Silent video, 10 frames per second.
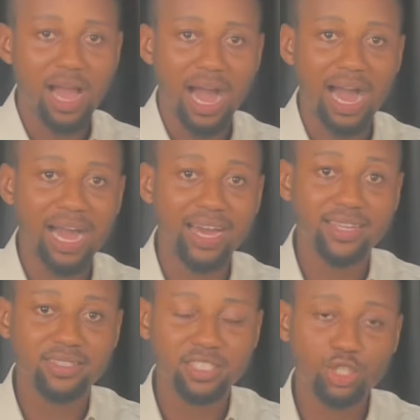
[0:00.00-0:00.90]

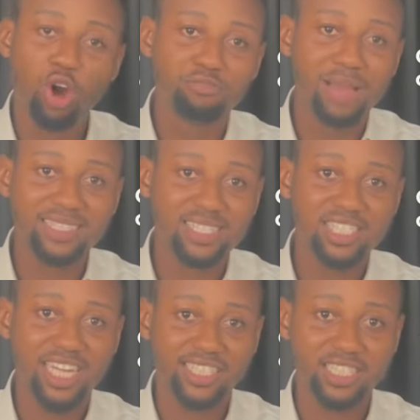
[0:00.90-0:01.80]
and the government
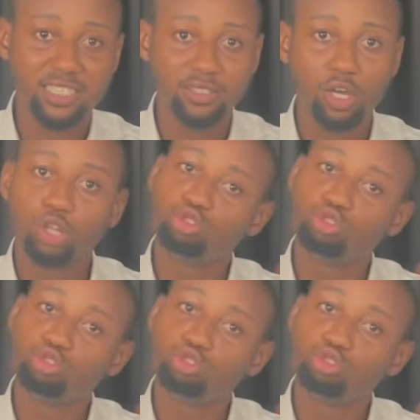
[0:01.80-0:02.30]
is charging